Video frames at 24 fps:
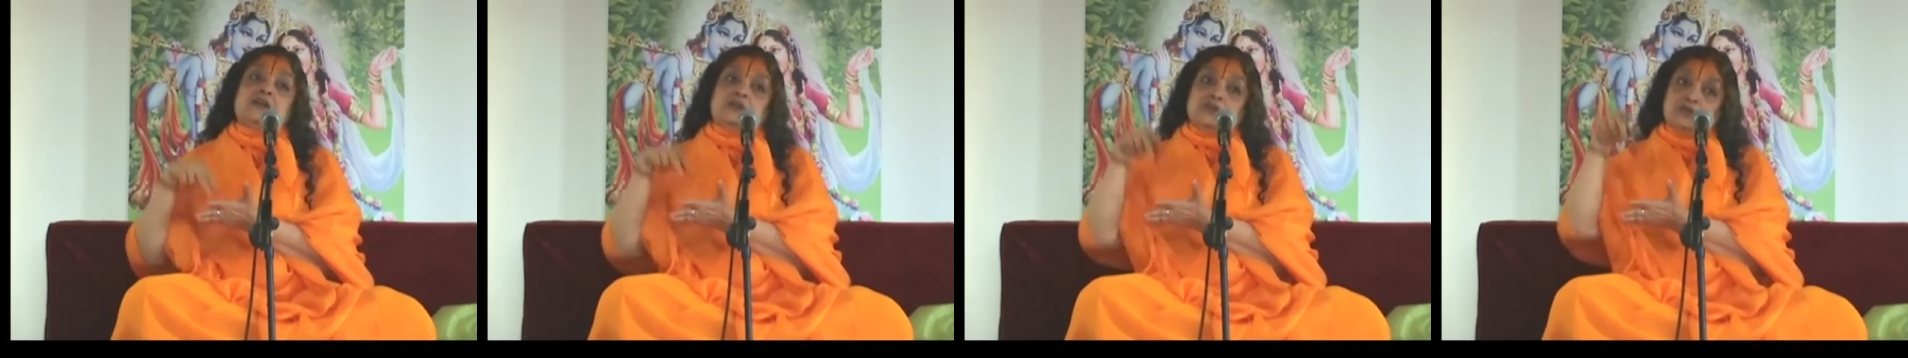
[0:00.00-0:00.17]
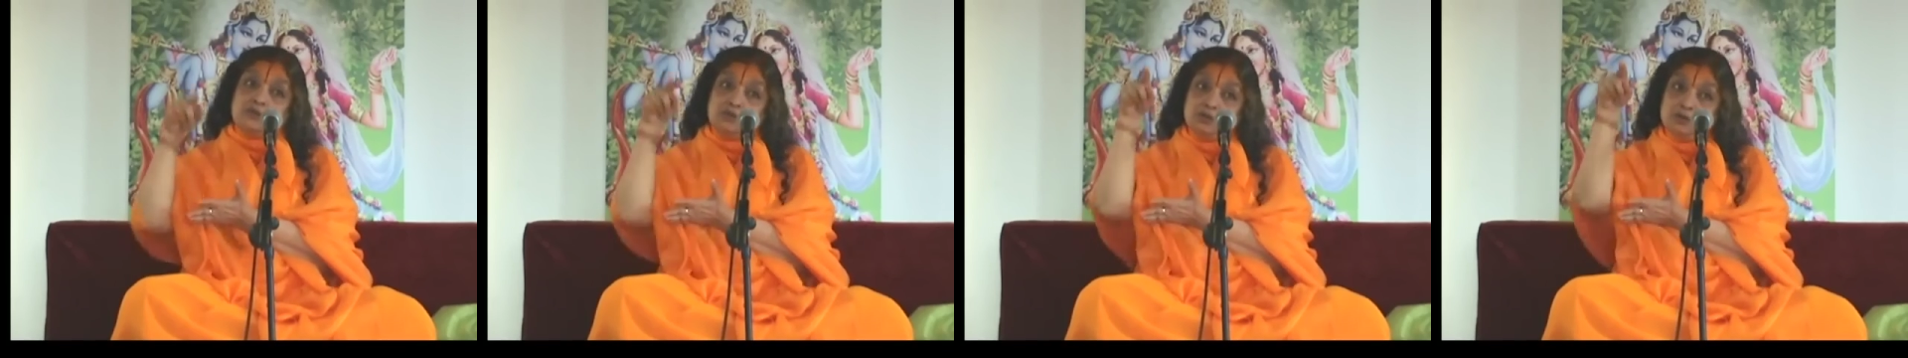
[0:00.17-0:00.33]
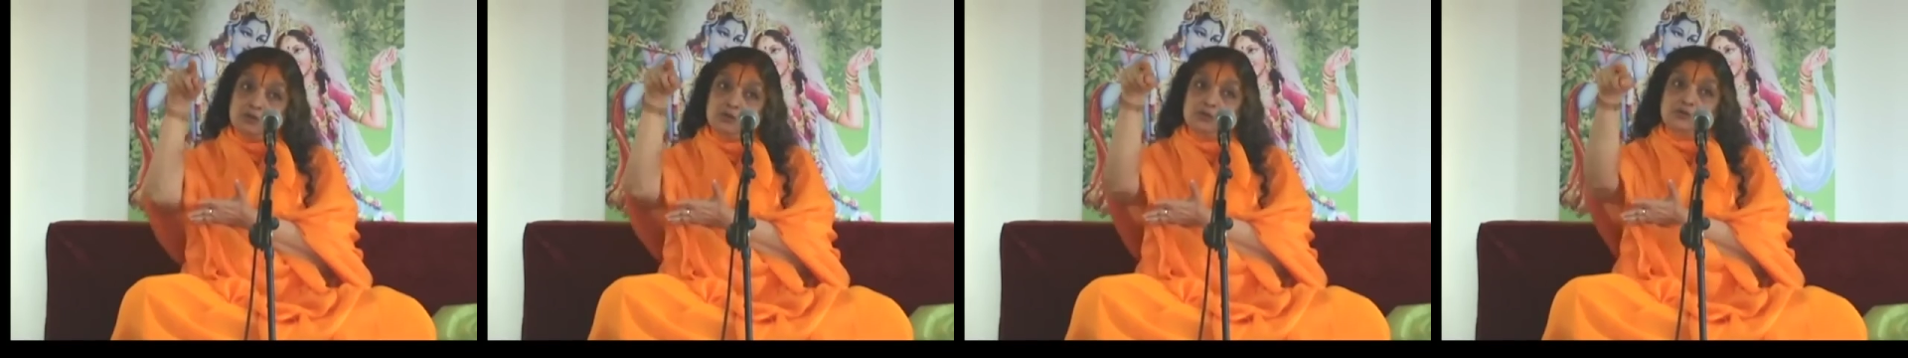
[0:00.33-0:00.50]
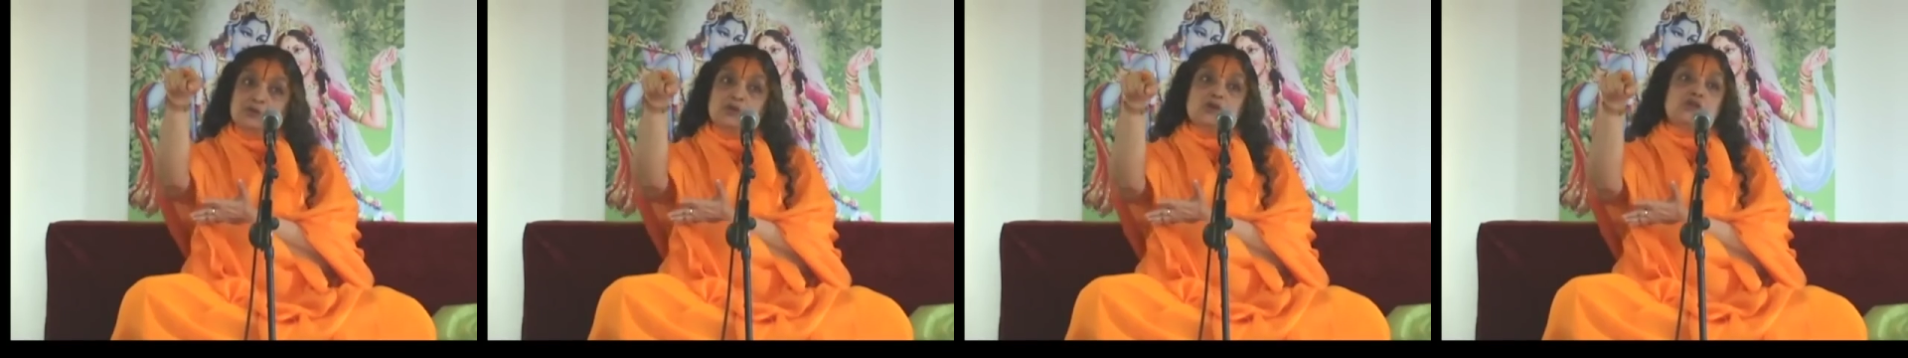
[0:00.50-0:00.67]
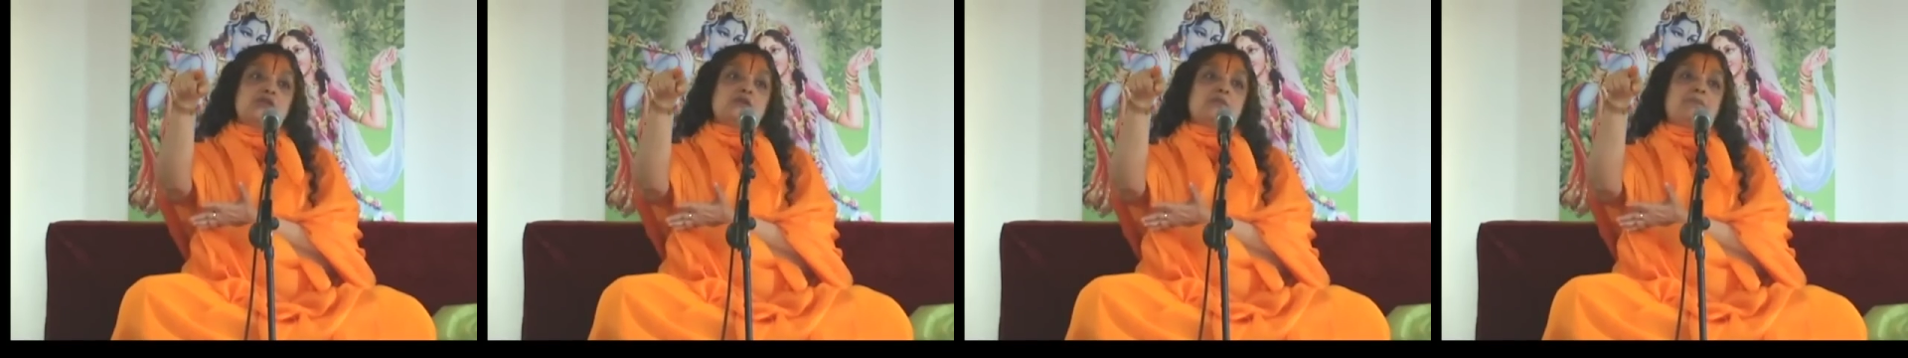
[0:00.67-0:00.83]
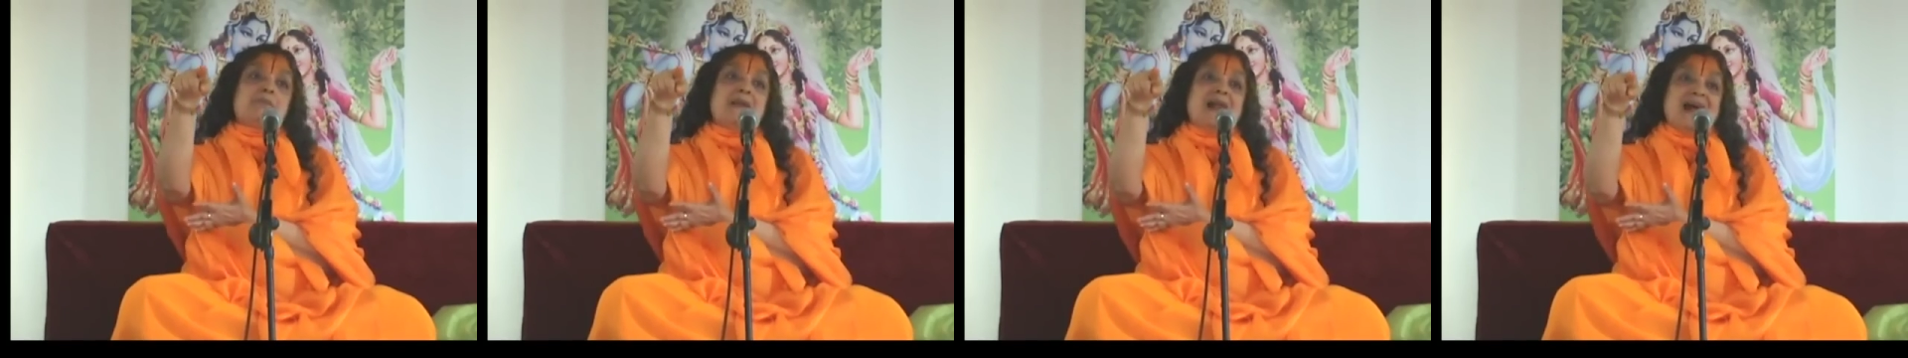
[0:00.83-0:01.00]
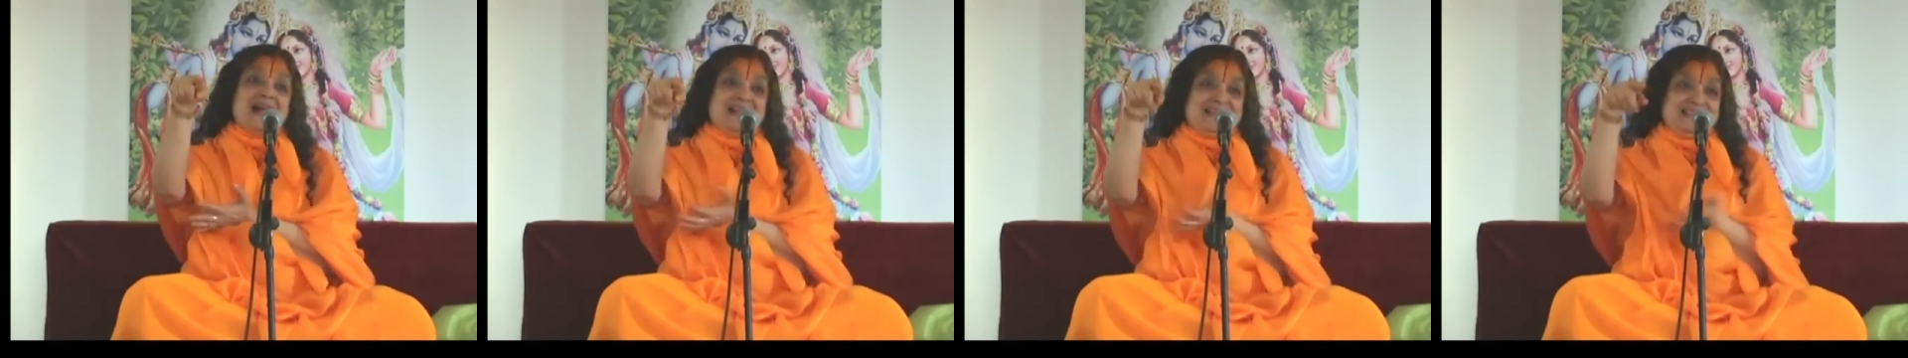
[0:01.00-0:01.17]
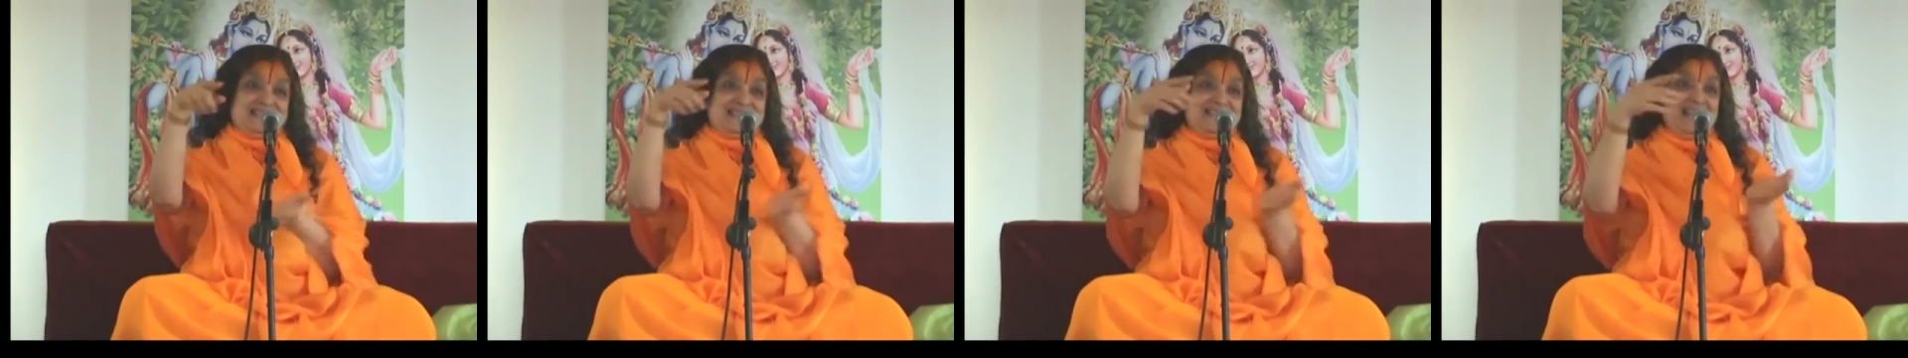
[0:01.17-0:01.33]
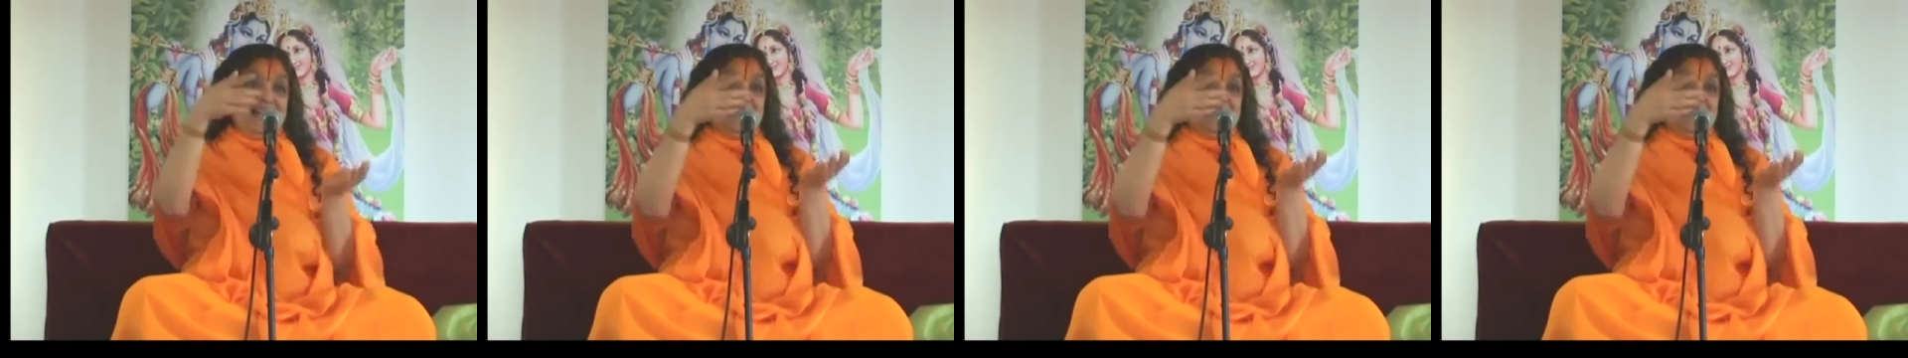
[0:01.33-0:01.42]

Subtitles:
through those plants,